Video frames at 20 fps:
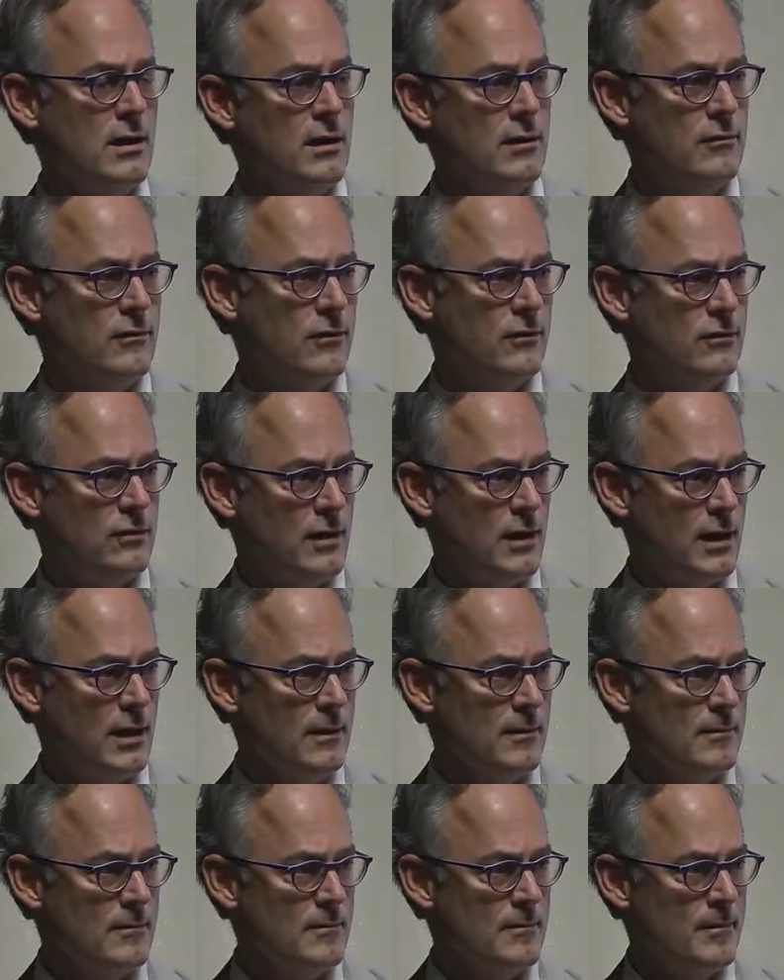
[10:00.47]
of the city.
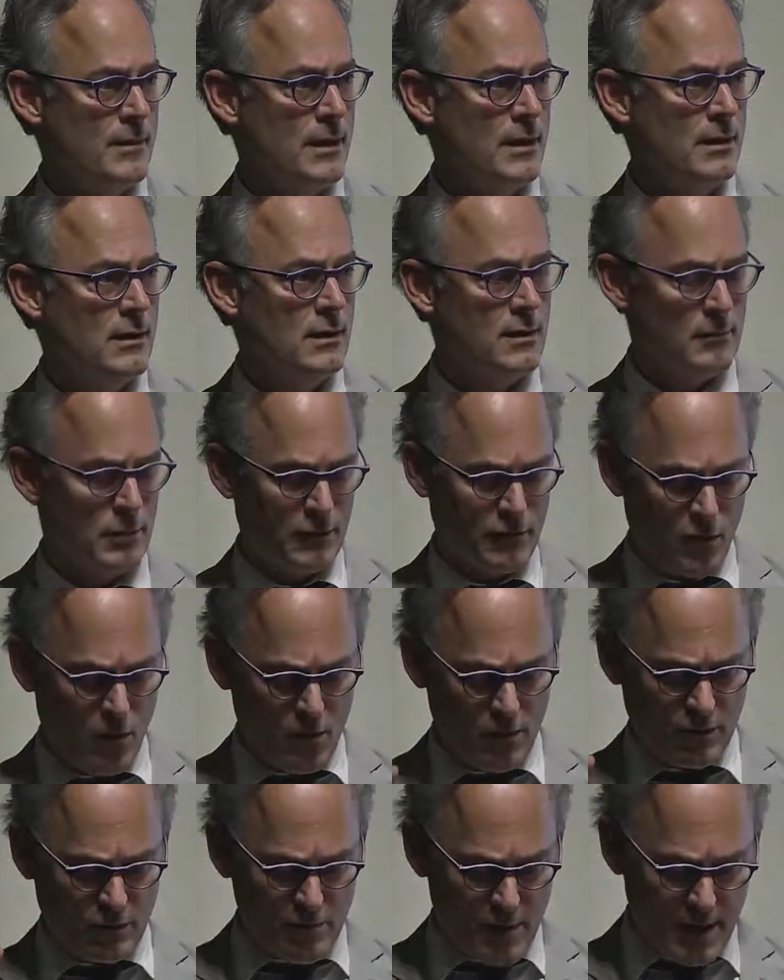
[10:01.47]
But of
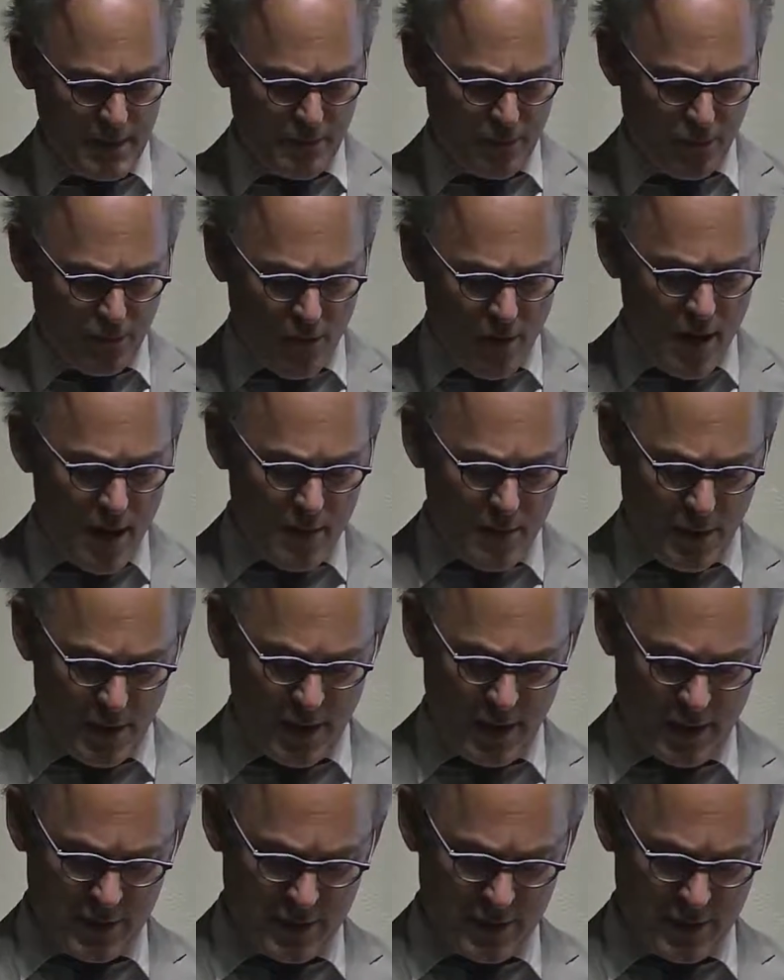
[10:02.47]
course, my primary